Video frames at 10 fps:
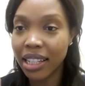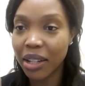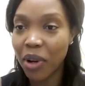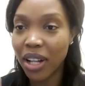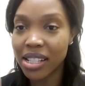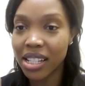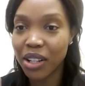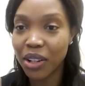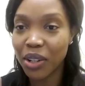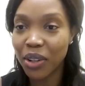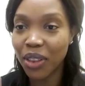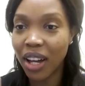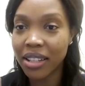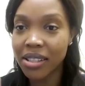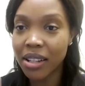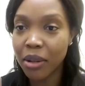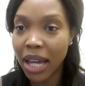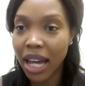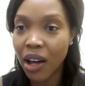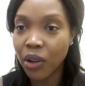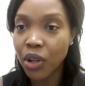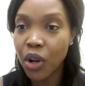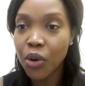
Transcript: They want to hear your thoughts about